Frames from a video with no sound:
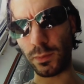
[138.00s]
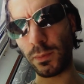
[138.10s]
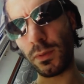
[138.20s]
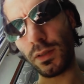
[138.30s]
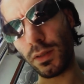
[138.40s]

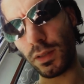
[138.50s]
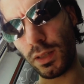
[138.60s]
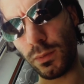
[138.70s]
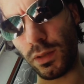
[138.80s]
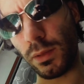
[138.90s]
from a medical
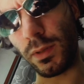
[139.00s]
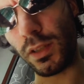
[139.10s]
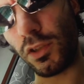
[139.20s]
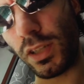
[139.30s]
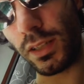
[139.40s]
keyboard,
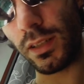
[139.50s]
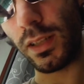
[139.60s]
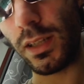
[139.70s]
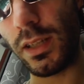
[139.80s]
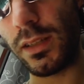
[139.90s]
my
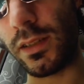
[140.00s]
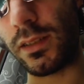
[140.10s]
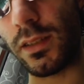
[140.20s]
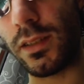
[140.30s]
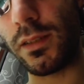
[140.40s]
GX
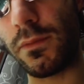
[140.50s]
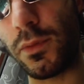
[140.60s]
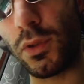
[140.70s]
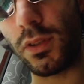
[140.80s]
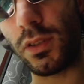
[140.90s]

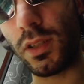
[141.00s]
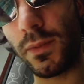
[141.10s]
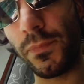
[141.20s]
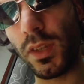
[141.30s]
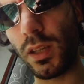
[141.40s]

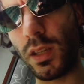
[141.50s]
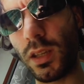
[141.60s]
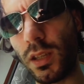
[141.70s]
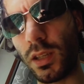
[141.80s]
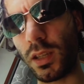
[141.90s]
640
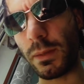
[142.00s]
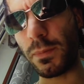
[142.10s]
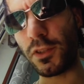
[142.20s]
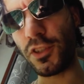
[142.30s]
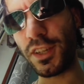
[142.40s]

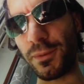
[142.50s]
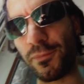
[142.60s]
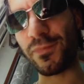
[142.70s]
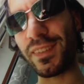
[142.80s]
APG